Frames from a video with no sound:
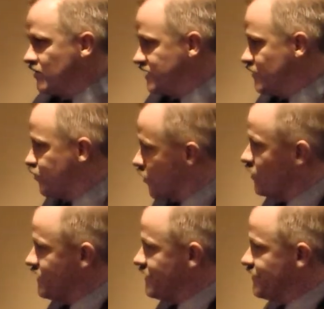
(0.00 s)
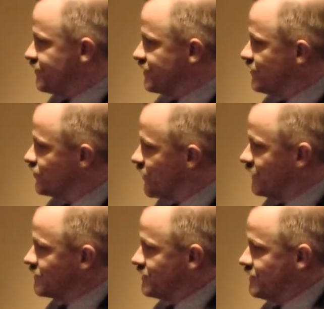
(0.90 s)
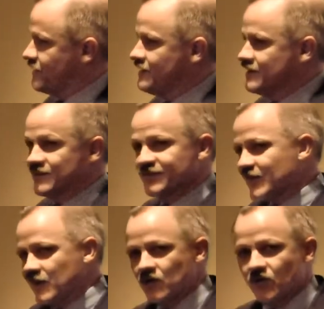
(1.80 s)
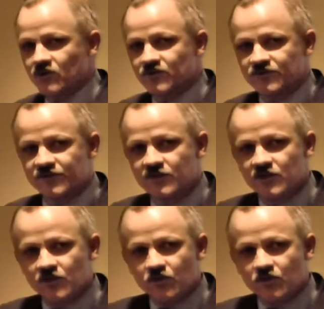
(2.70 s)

the employees, and finally, the stockholders.